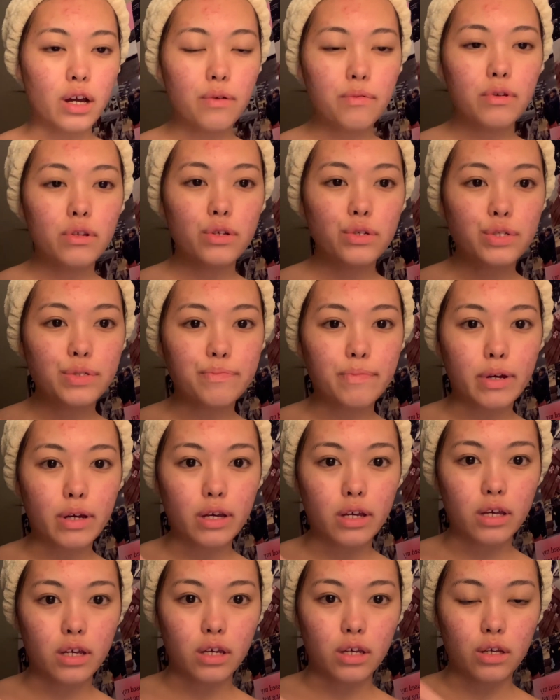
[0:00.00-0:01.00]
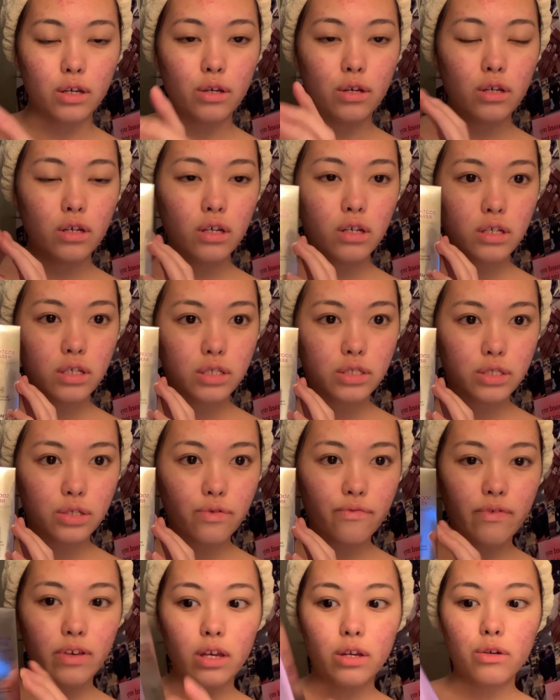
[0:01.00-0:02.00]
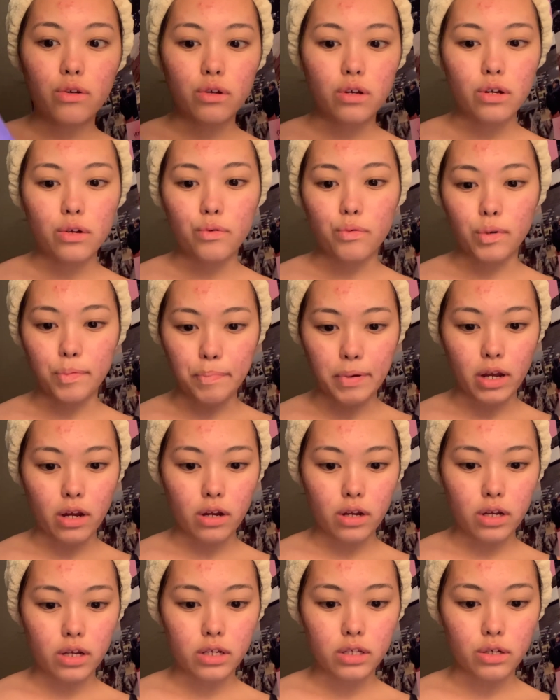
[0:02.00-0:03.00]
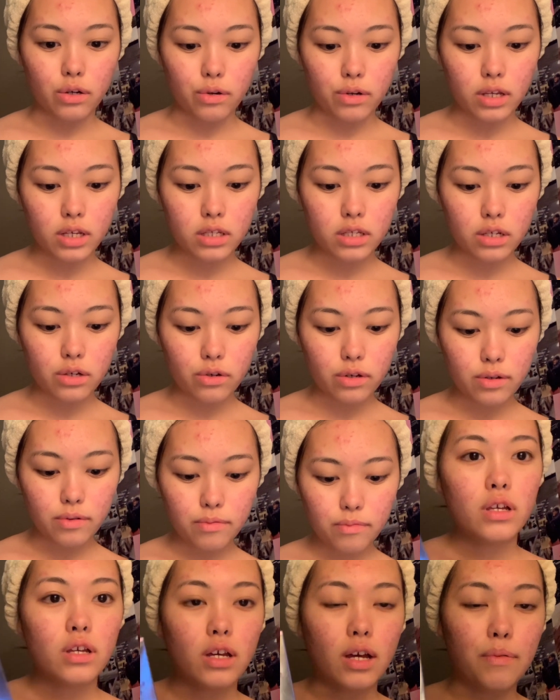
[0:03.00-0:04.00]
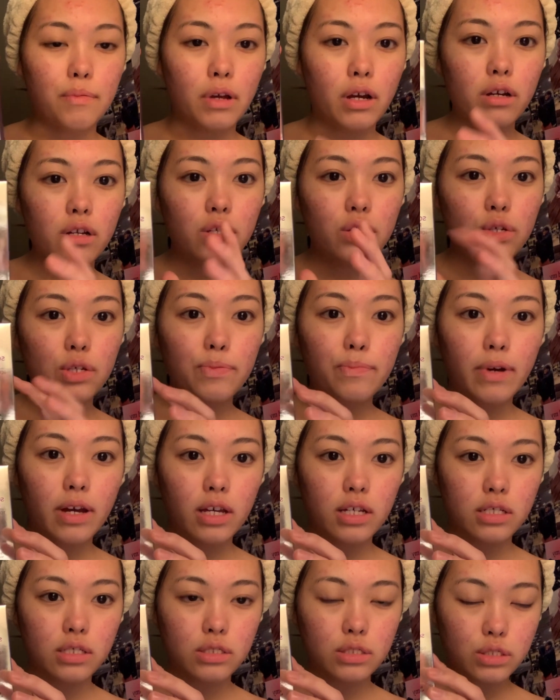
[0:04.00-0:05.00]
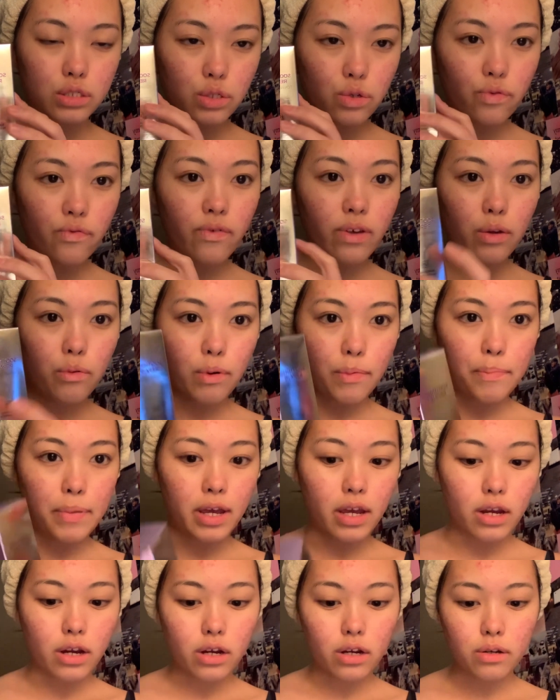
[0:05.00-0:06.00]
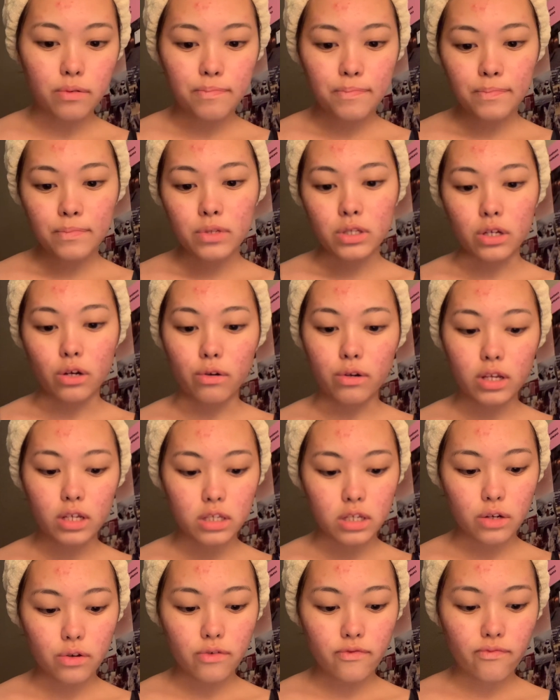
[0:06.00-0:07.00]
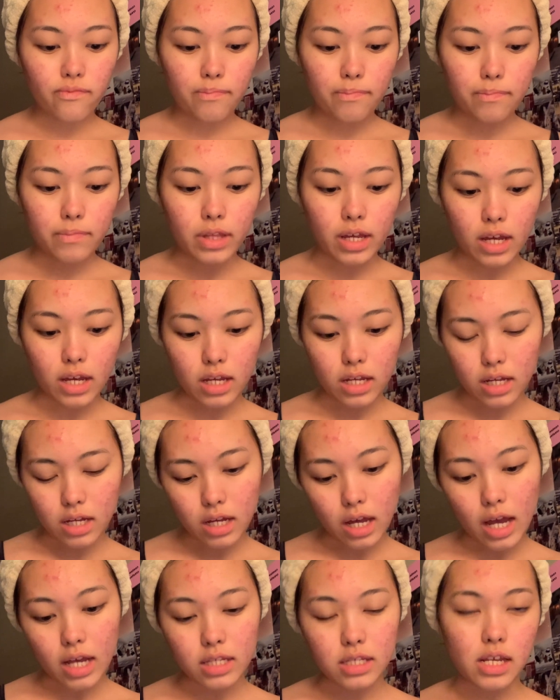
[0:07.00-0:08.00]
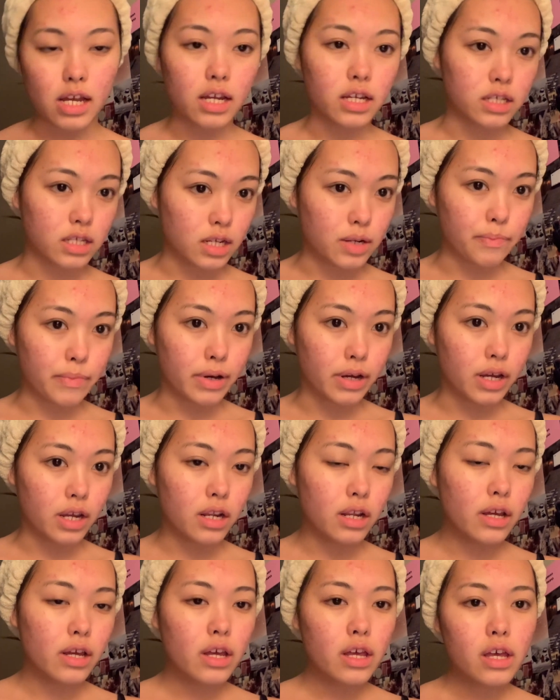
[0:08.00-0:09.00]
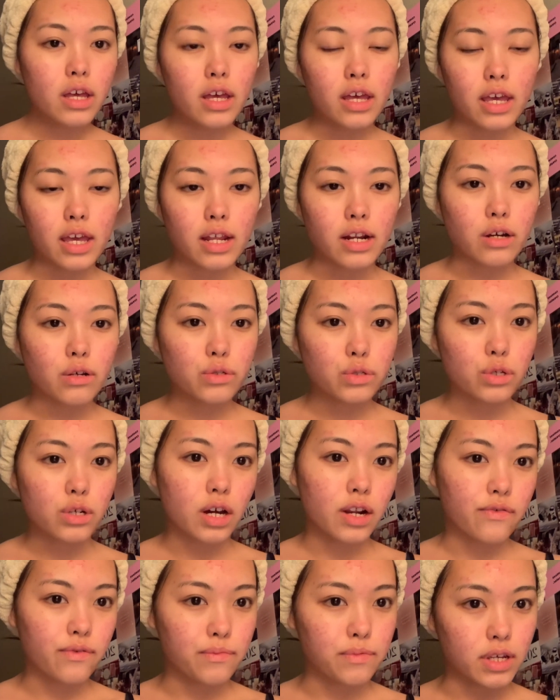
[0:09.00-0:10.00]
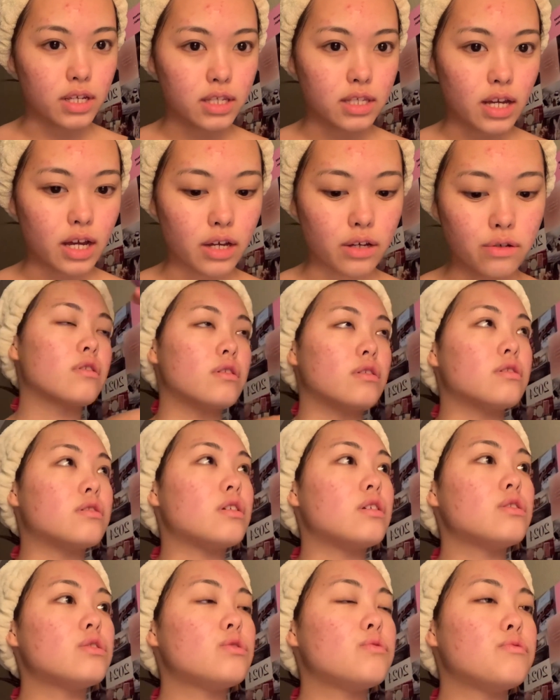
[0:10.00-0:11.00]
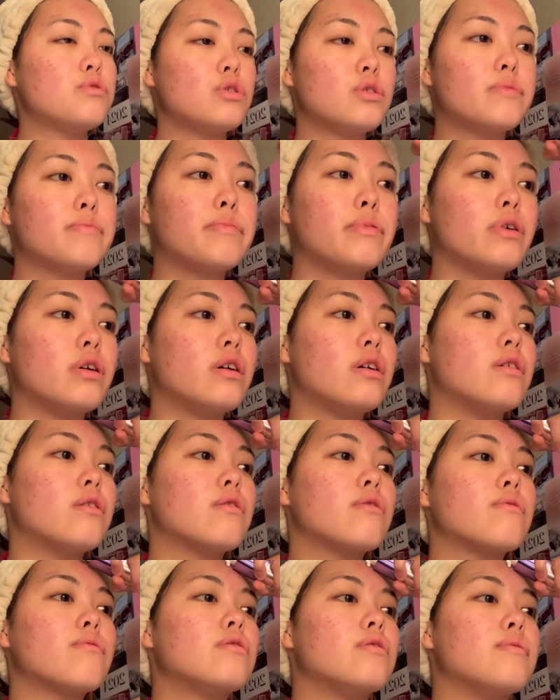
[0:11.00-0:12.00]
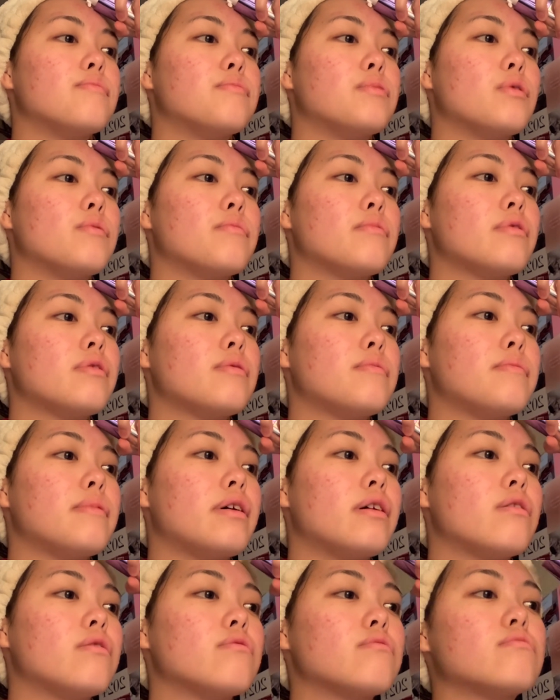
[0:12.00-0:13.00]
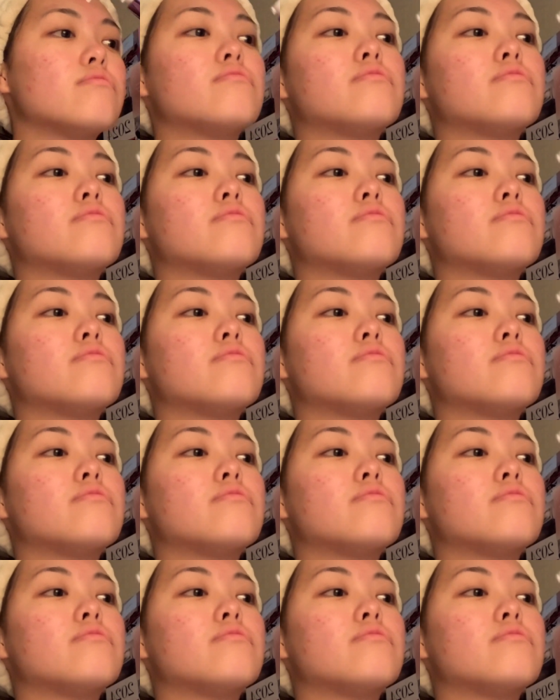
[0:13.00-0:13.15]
I'm going to use my Soothing Repairing Toning Serum. I'm not going to use my Soothing Repair Toning Serum that has niacinamide and I also got it from YesStyle. It says to just put the appropriate amount